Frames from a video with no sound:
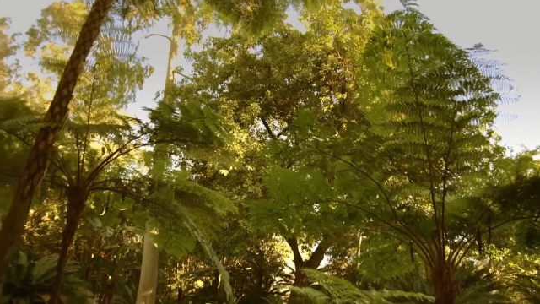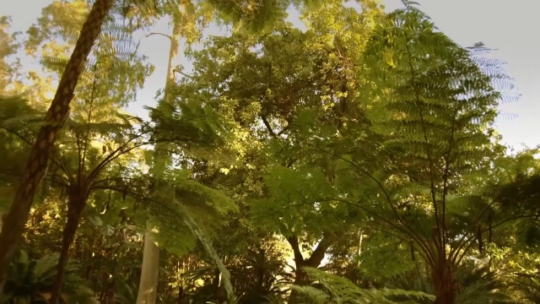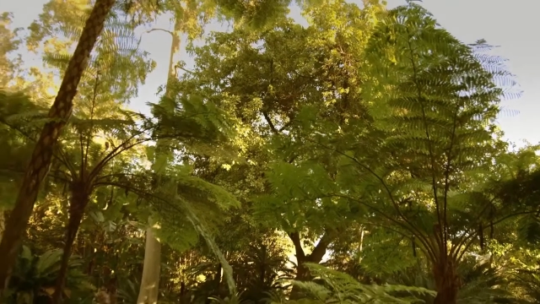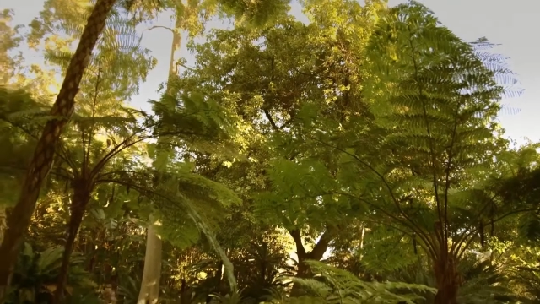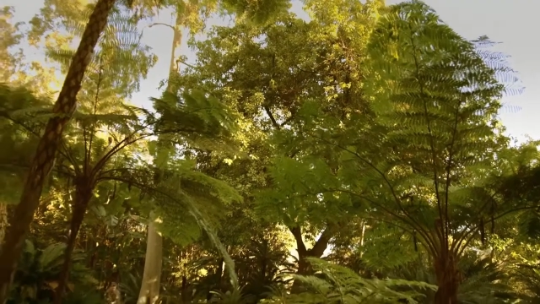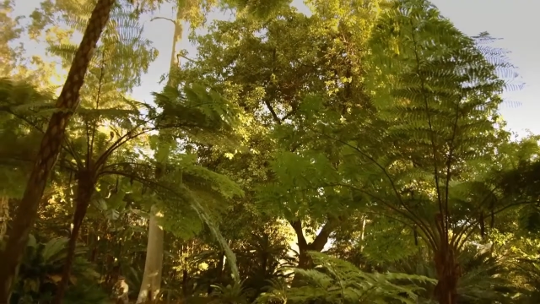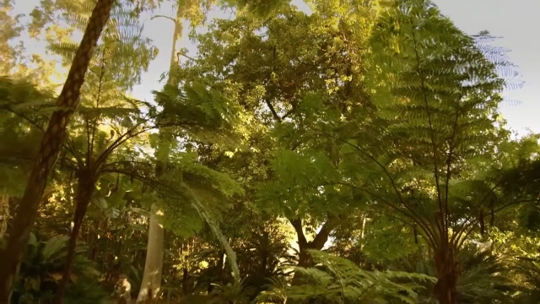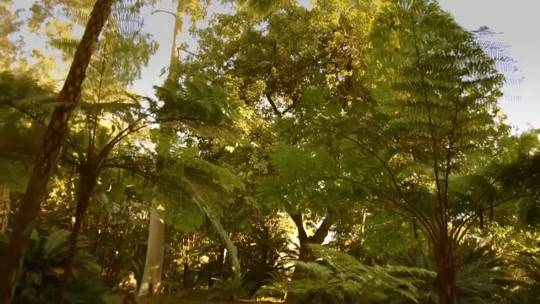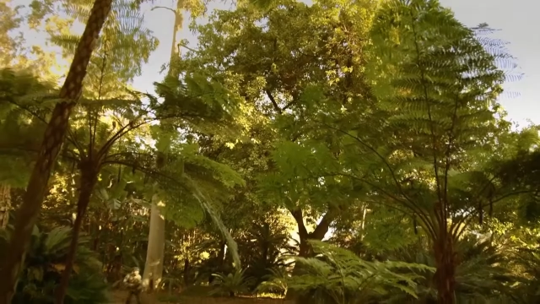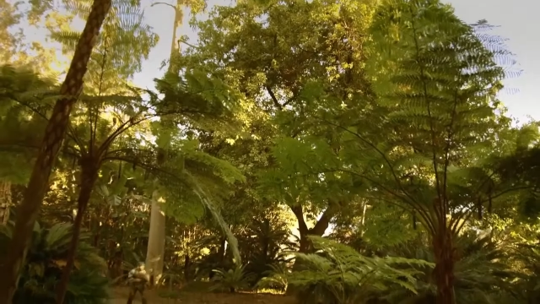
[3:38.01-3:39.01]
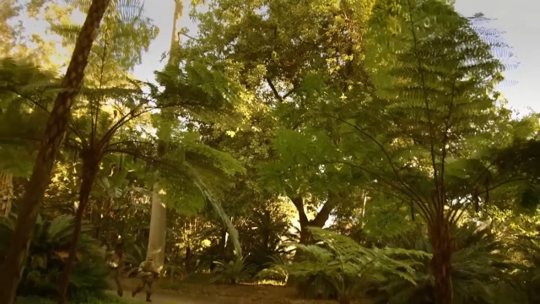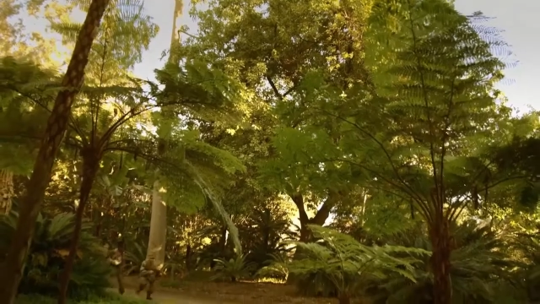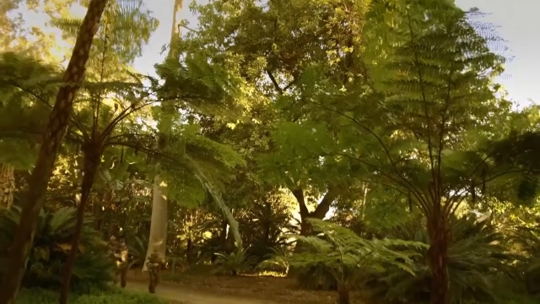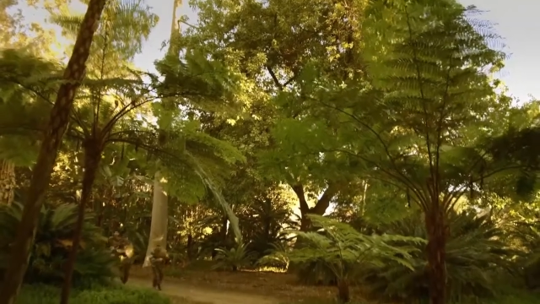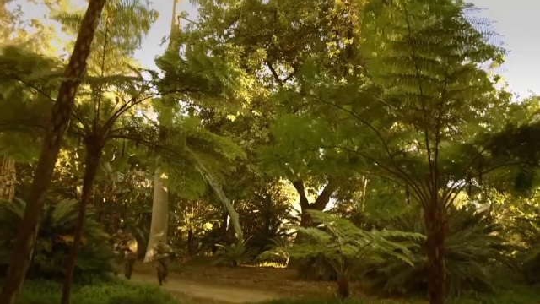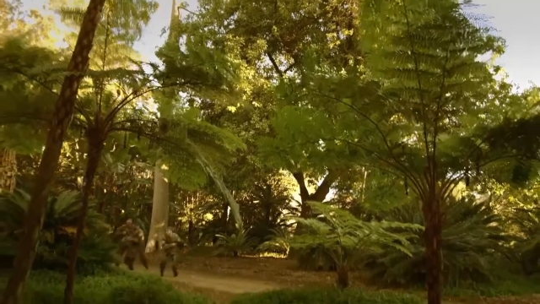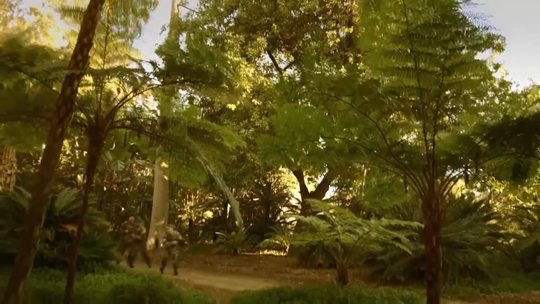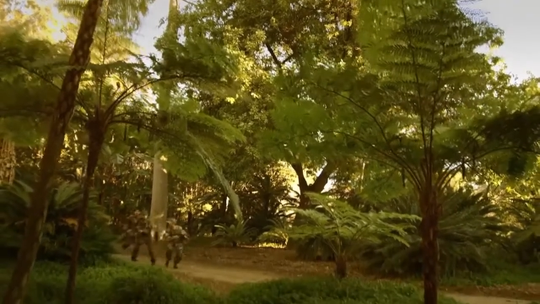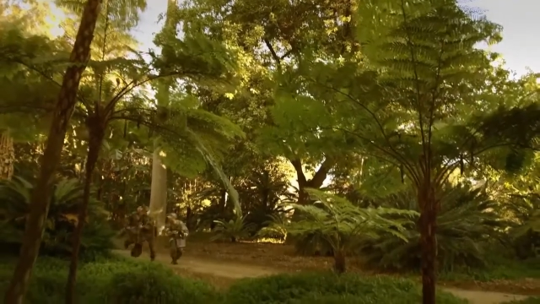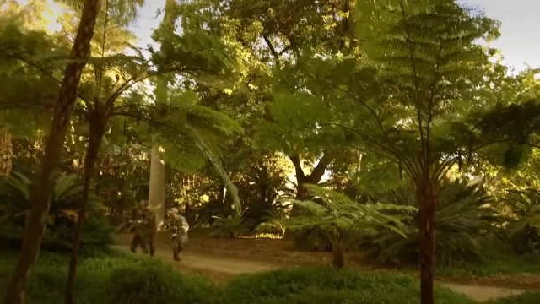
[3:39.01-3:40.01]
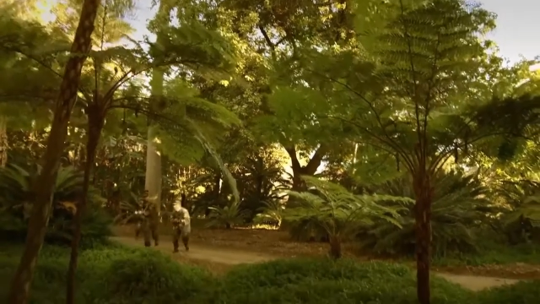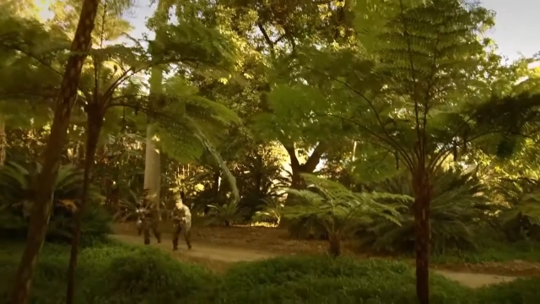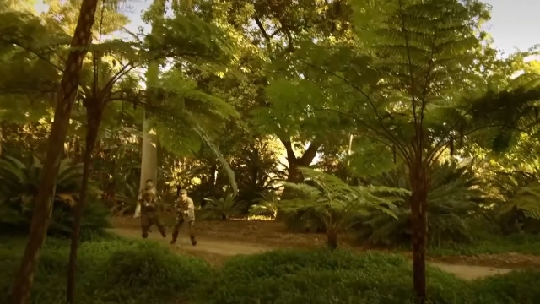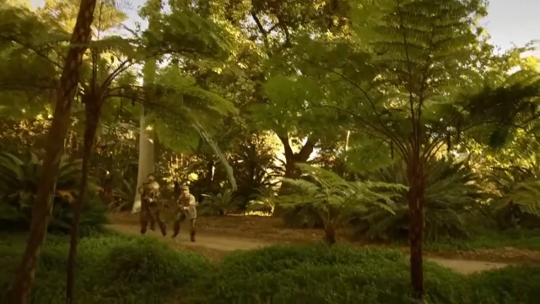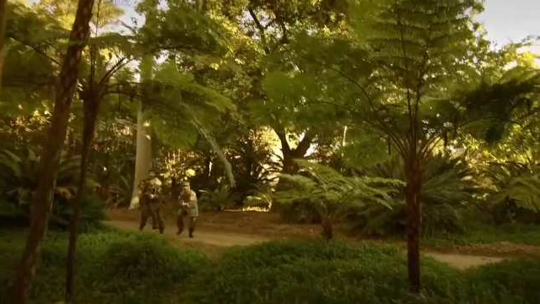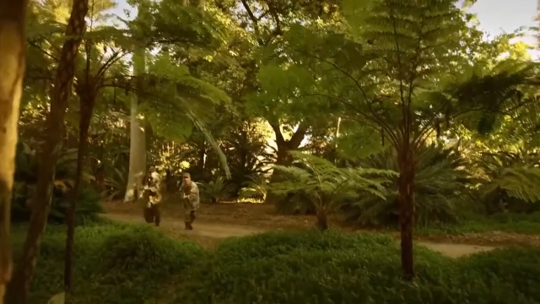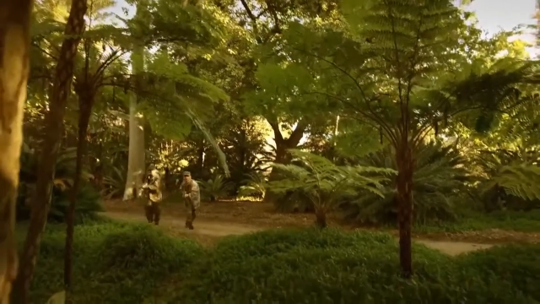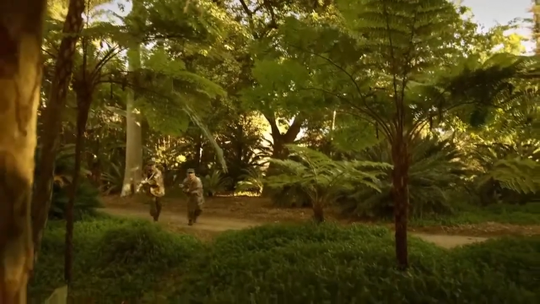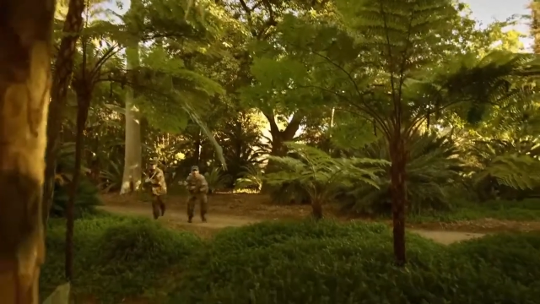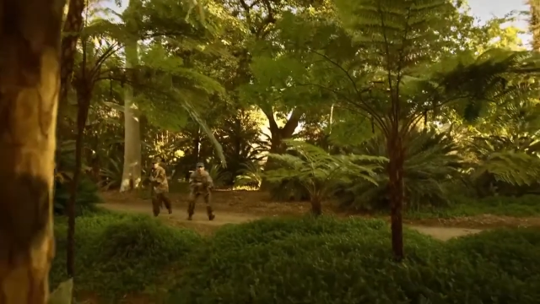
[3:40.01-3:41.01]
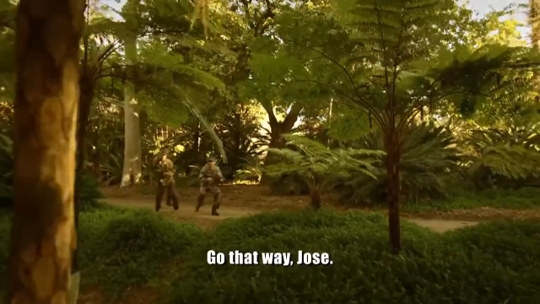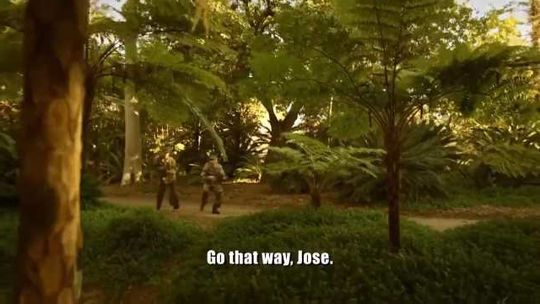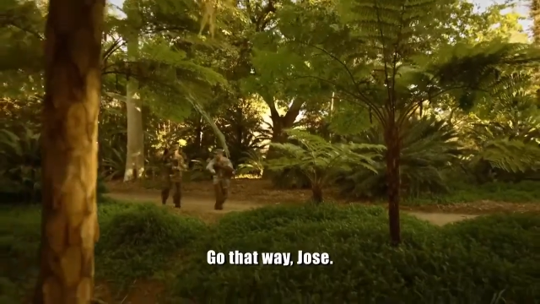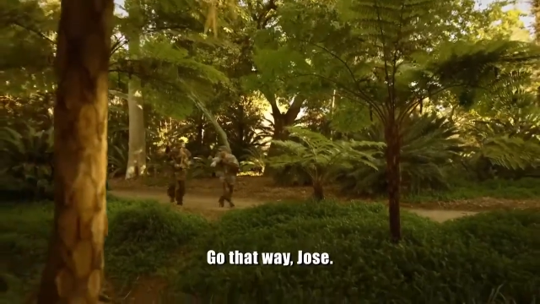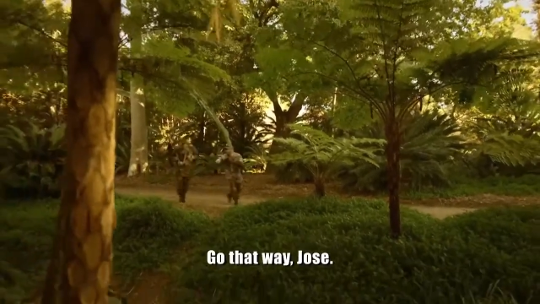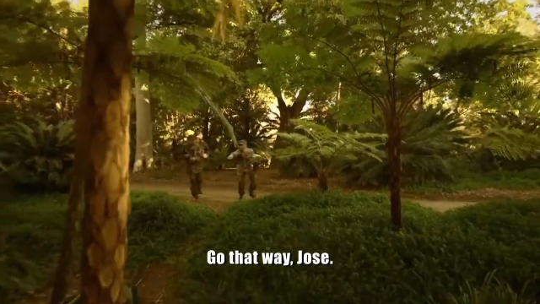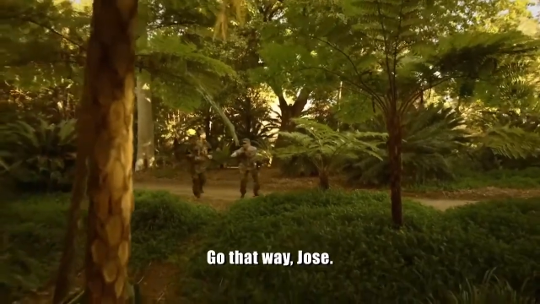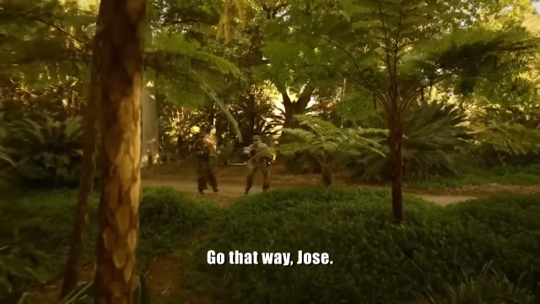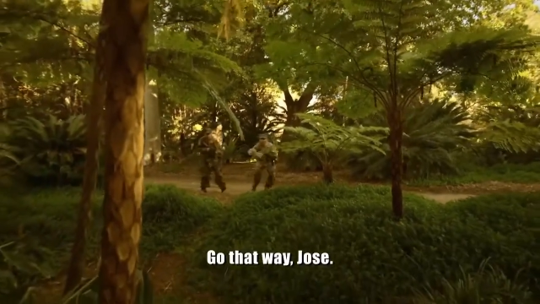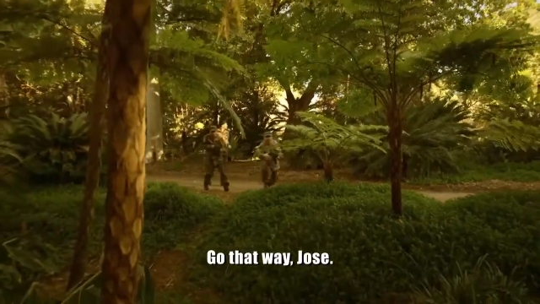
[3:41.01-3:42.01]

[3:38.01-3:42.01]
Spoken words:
[unreadable: no face in view]